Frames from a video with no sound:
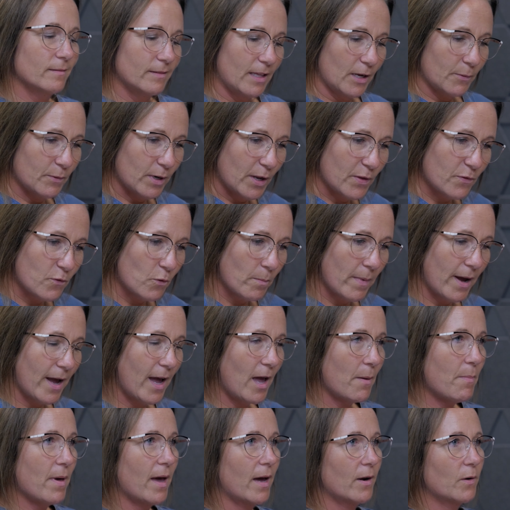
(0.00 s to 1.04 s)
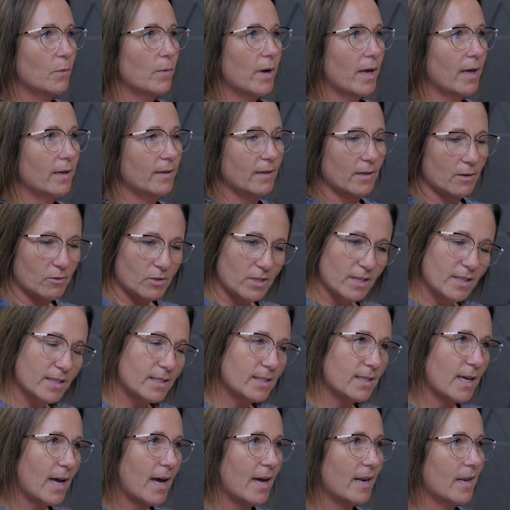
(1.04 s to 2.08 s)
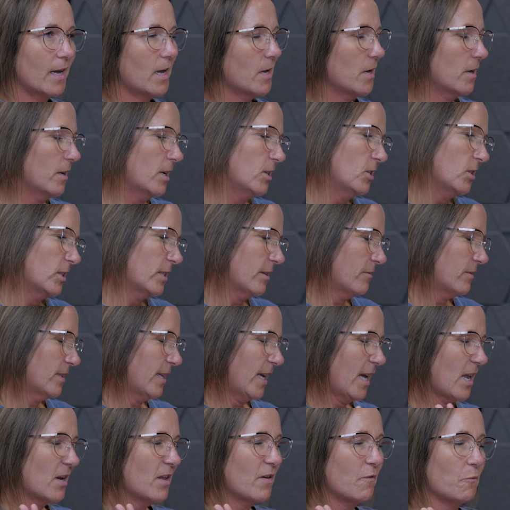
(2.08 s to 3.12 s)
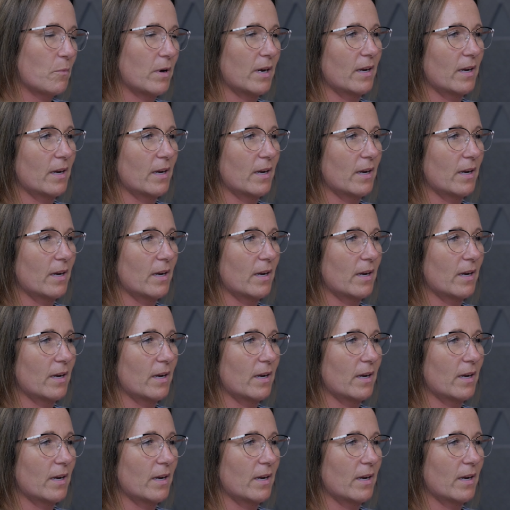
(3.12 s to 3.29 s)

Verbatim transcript: like when I threw my iPad away, you know, to the side, I was like, I don't even